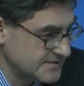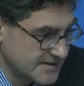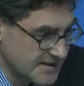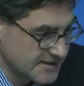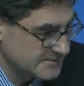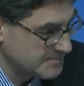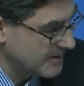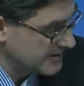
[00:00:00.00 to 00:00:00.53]
They
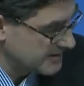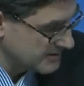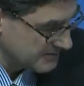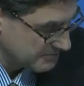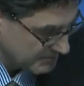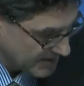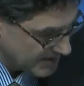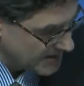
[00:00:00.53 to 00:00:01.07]
expect to,
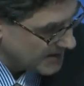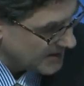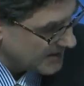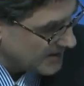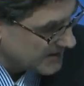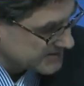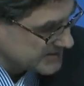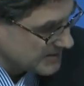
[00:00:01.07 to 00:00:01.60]

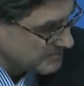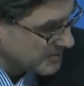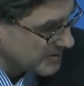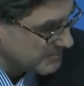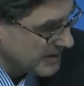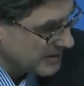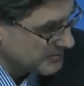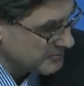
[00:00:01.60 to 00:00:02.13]
at some point,
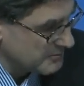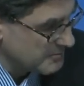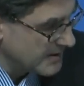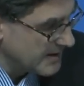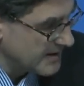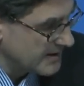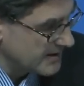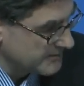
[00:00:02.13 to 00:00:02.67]
be able to
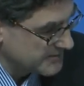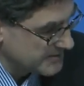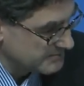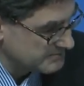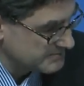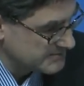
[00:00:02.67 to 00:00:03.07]
apply after